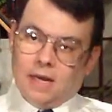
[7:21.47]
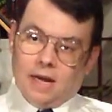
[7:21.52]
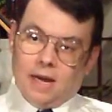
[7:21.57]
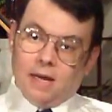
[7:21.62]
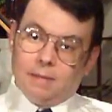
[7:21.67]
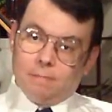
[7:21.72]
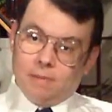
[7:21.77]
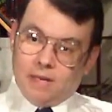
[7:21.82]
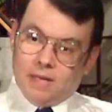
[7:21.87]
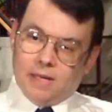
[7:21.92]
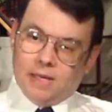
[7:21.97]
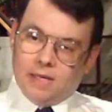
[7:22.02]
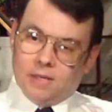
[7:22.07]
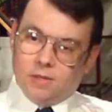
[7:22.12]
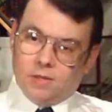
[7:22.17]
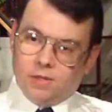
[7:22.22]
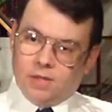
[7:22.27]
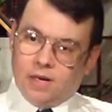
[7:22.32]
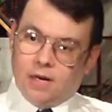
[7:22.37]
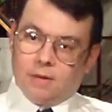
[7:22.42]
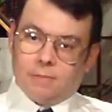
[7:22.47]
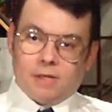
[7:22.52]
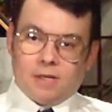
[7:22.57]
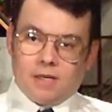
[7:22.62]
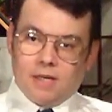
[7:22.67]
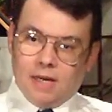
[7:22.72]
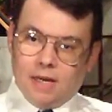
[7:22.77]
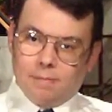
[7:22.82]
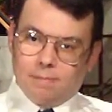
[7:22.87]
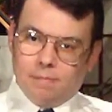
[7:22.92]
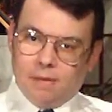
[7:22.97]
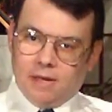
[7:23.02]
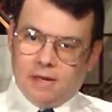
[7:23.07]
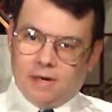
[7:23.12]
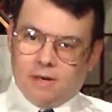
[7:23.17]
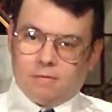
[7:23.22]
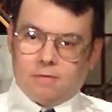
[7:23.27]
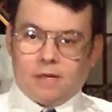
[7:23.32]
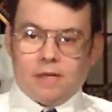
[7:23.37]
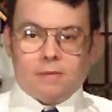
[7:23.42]
Now I play the theremin a lot
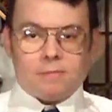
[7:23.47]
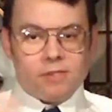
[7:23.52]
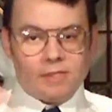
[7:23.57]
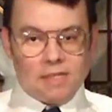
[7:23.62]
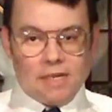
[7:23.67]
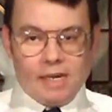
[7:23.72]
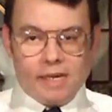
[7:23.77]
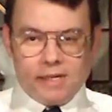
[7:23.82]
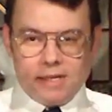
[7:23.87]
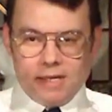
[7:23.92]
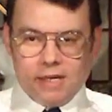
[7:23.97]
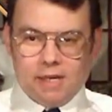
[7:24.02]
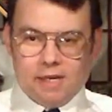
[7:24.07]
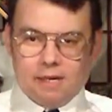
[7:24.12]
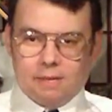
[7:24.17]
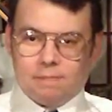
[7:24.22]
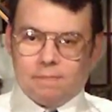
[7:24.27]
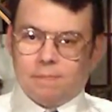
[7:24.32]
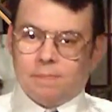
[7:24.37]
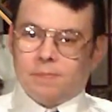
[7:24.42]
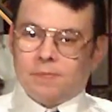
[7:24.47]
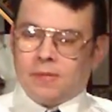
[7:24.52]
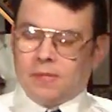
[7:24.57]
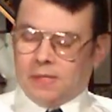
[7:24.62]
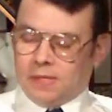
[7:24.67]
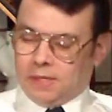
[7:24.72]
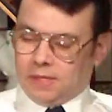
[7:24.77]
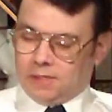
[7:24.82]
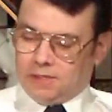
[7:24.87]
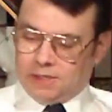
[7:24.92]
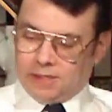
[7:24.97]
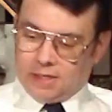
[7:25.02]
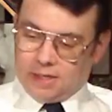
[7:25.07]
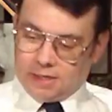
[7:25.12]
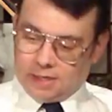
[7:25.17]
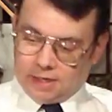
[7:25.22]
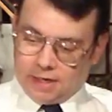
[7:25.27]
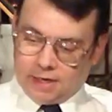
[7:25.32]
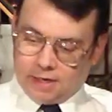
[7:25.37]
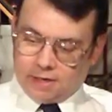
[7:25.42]
better when I'm standing up.
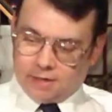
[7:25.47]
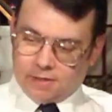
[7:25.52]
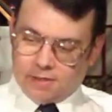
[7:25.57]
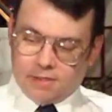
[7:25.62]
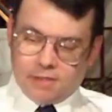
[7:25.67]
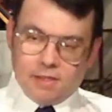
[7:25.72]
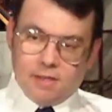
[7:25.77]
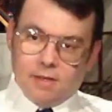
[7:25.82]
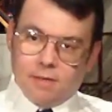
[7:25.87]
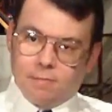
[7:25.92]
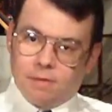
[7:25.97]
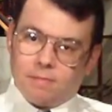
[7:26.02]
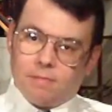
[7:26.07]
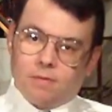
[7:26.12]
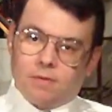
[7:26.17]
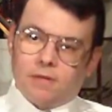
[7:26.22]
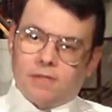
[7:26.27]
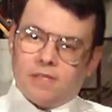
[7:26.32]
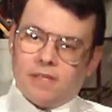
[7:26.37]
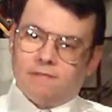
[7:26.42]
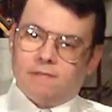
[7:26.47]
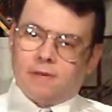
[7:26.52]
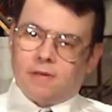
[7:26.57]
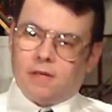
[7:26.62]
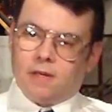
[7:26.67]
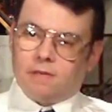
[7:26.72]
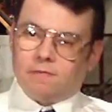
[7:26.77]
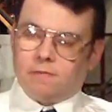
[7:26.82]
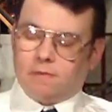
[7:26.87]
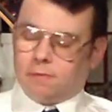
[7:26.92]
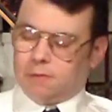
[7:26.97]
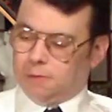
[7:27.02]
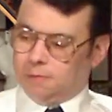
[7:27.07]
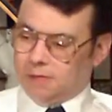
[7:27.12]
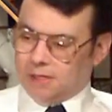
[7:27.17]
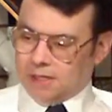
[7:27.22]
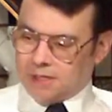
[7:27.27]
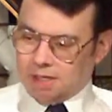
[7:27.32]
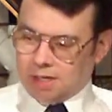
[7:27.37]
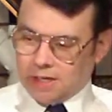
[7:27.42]
Sitting down is a little bit more difficult for
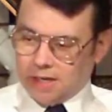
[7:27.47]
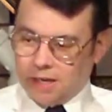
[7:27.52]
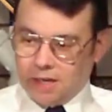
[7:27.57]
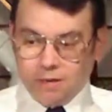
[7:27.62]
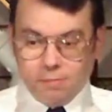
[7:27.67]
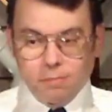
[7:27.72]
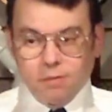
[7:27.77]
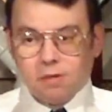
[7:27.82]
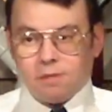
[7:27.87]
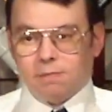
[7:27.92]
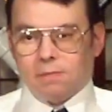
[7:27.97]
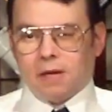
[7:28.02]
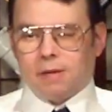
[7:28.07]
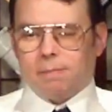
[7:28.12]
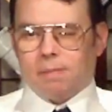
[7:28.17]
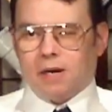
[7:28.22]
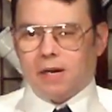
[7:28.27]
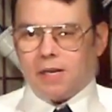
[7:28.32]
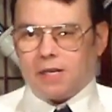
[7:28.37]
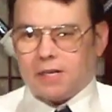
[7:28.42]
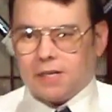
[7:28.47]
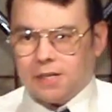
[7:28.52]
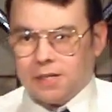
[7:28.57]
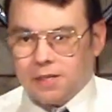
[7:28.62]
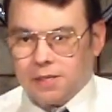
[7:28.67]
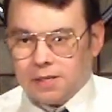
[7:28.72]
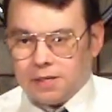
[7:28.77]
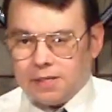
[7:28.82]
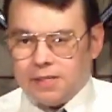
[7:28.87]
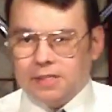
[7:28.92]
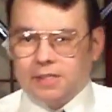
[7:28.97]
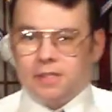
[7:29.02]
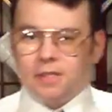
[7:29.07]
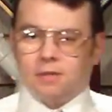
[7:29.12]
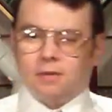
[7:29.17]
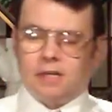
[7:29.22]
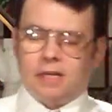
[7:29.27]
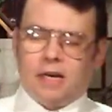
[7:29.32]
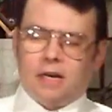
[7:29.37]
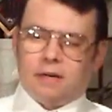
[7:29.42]
me because I can't move my body
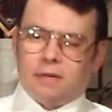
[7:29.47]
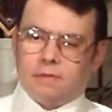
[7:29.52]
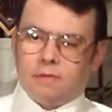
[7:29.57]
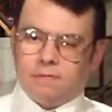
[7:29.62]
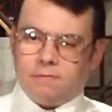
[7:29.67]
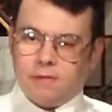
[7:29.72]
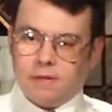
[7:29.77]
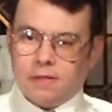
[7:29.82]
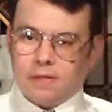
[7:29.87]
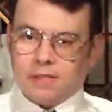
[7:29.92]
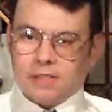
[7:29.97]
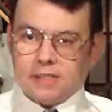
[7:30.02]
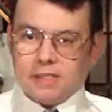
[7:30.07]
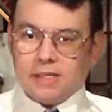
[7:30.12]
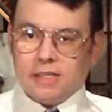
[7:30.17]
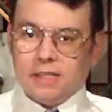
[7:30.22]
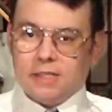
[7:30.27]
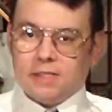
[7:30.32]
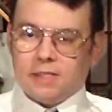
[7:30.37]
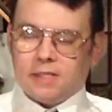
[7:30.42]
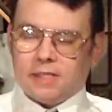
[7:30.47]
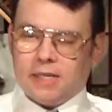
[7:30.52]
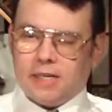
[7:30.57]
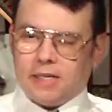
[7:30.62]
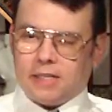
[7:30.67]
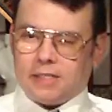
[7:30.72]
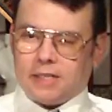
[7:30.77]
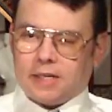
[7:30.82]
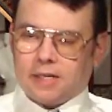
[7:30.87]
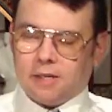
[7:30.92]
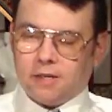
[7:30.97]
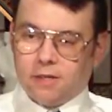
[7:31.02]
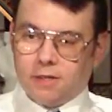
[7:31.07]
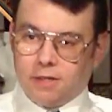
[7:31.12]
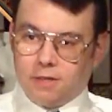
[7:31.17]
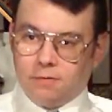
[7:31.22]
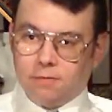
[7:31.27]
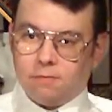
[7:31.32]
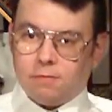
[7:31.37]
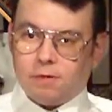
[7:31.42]
into and out of the field as easily as I
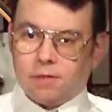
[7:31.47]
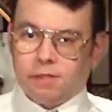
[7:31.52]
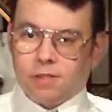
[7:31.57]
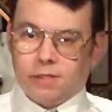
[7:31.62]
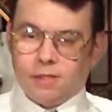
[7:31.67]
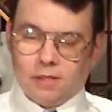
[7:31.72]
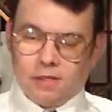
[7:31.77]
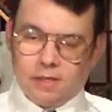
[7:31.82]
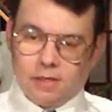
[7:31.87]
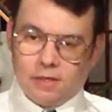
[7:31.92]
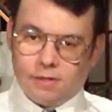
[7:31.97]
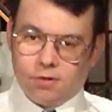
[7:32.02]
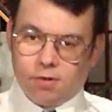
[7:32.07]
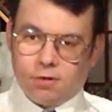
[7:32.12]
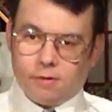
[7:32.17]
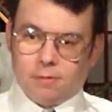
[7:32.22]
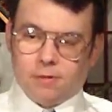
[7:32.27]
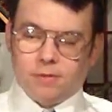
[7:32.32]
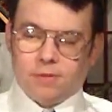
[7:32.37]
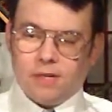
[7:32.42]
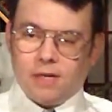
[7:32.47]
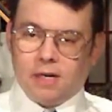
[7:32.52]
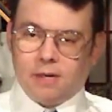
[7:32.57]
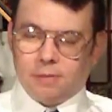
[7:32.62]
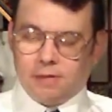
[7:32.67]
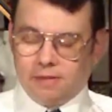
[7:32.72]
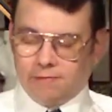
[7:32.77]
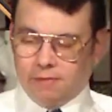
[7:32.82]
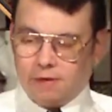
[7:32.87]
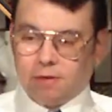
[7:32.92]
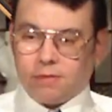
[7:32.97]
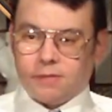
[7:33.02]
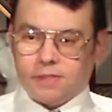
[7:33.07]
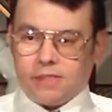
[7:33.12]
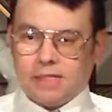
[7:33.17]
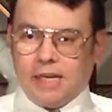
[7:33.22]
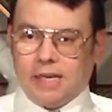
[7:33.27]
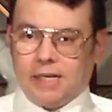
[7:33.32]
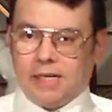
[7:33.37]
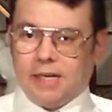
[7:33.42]
could with a normal theremin if
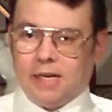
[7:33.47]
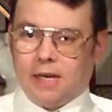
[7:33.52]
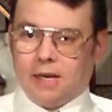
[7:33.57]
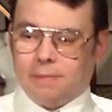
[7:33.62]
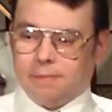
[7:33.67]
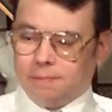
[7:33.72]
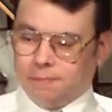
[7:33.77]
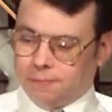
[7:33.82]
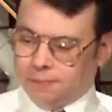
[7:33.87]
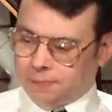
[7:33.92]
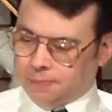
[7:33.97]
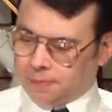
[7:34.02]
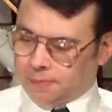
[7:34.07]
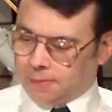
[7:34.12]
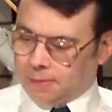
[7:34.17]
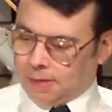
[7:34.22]
I were standing up.